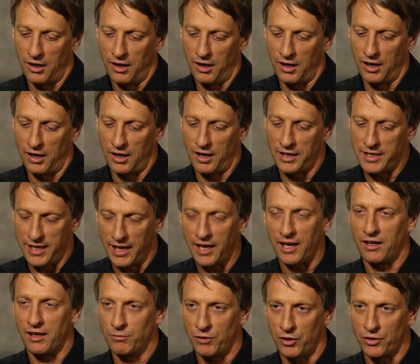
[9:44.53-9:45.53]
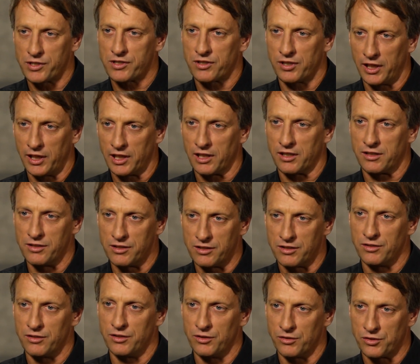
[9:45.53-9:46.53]
Uh, yeah, I'm always trying to
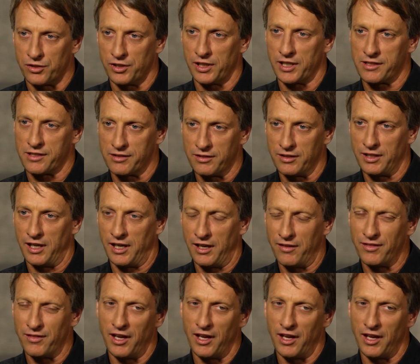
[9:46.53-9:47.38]
do new tricks, yeah.